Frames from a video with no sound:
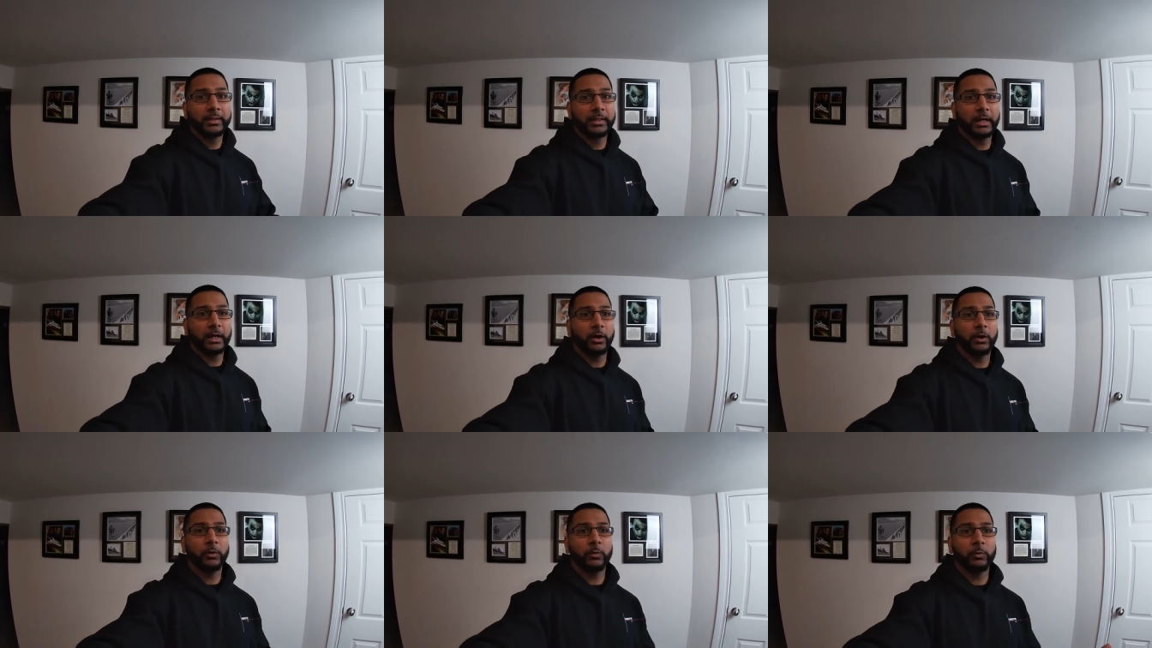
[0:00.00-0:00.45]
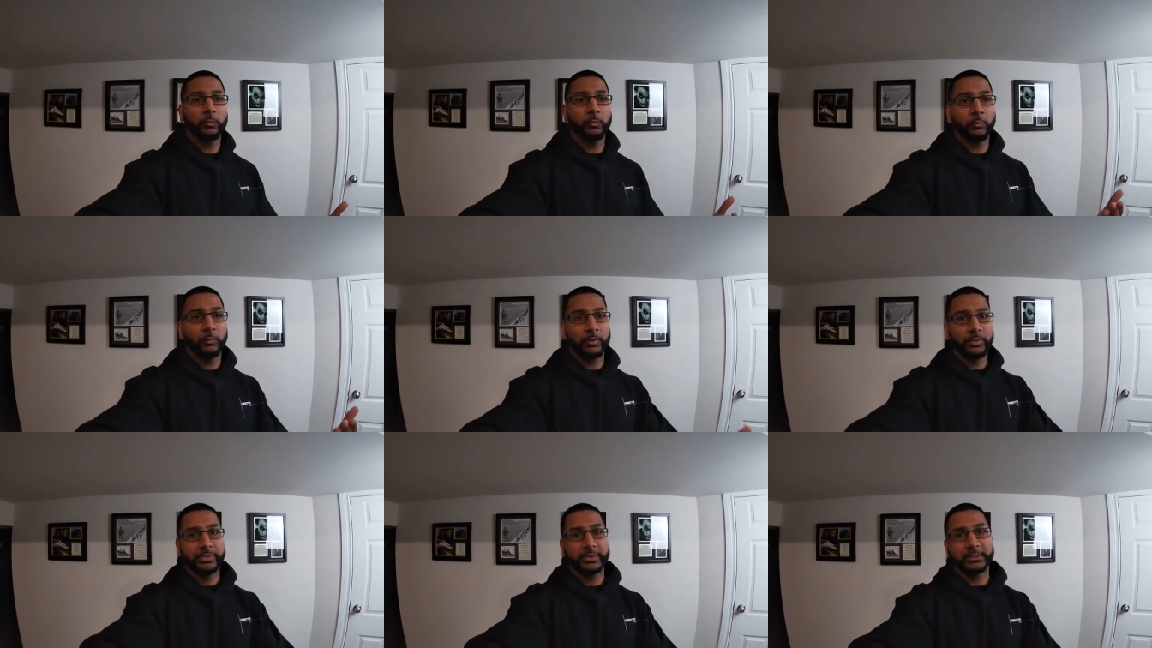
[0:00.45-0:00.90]
Now,
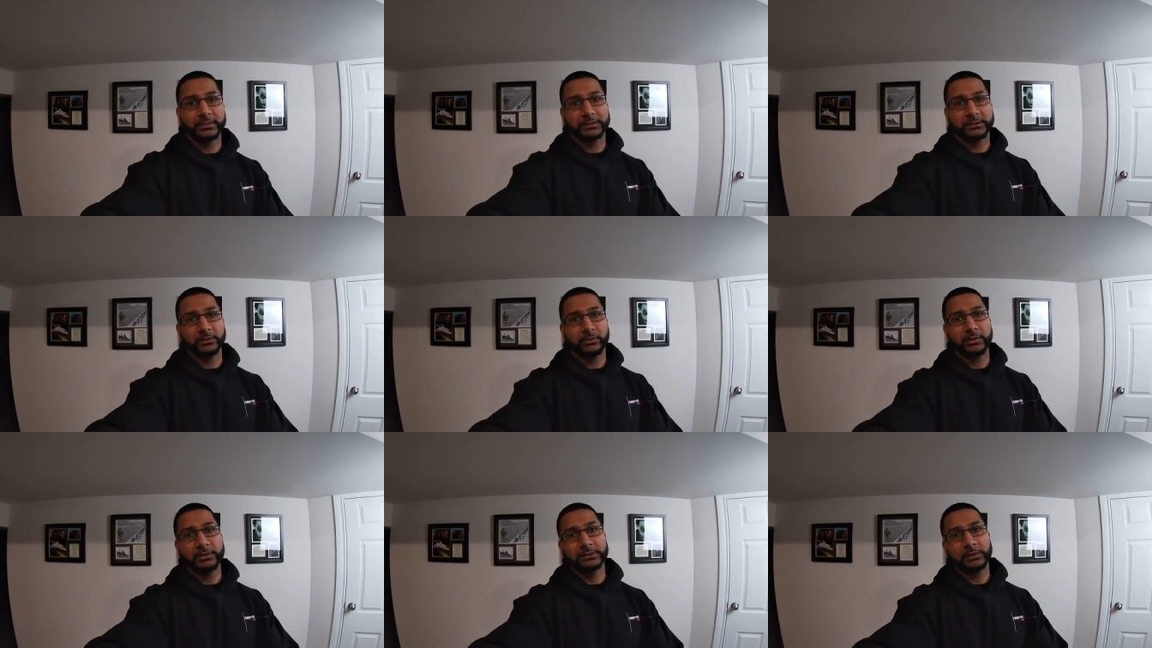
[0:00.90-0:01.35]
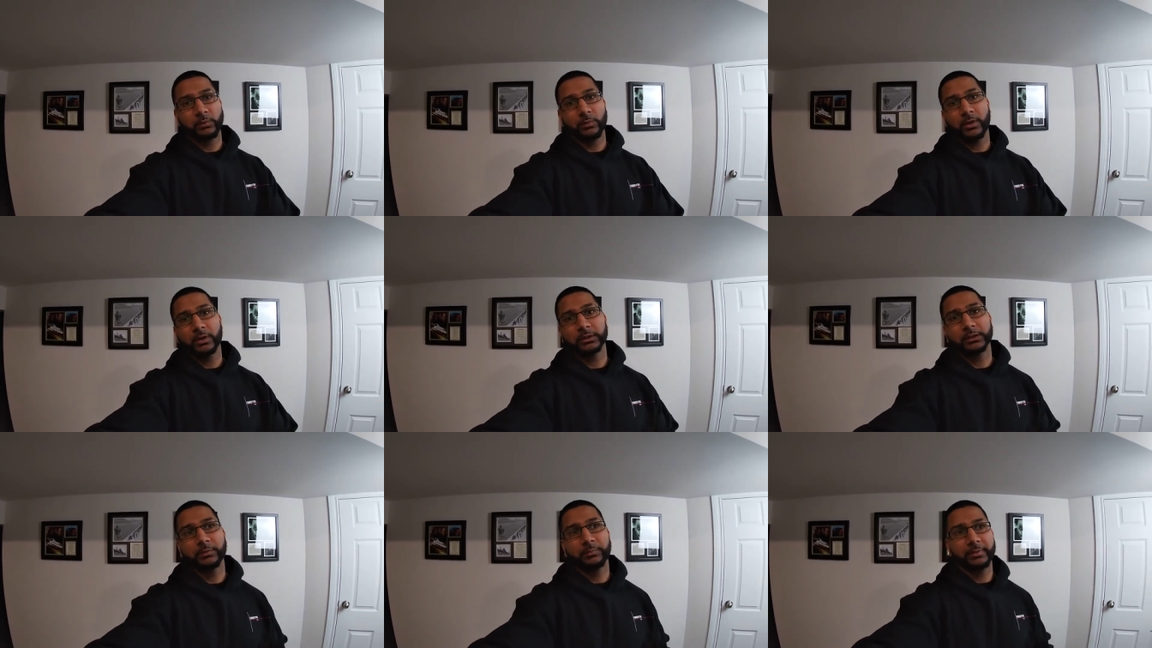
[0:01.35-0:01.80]
with this series, I
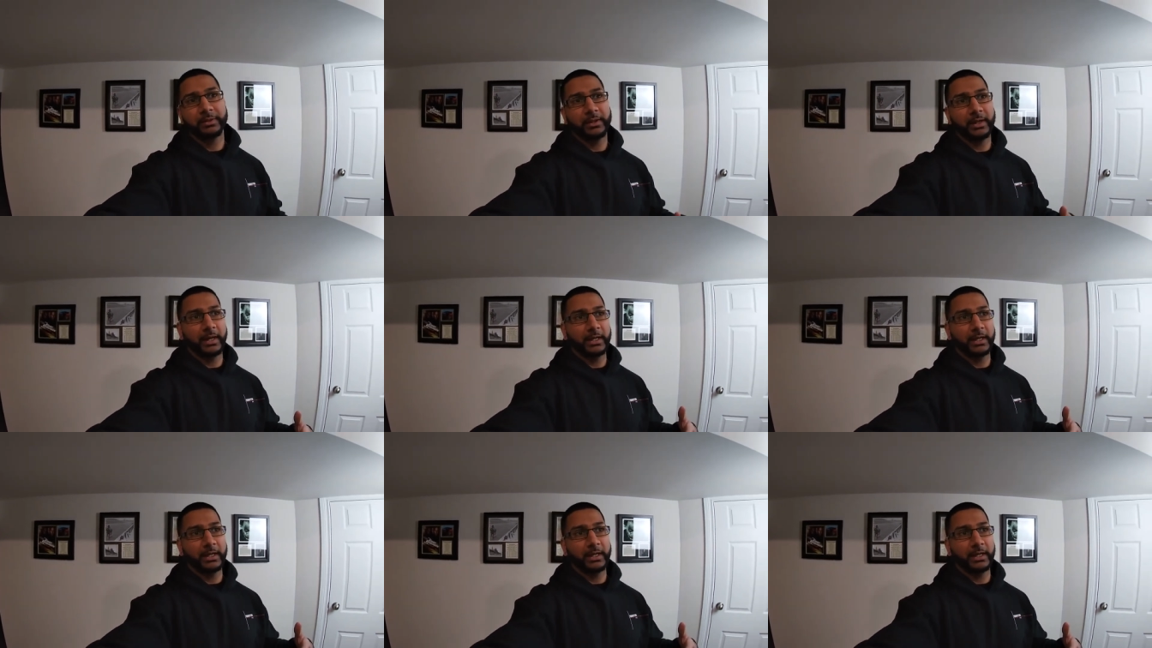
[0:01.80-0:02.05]
want it to be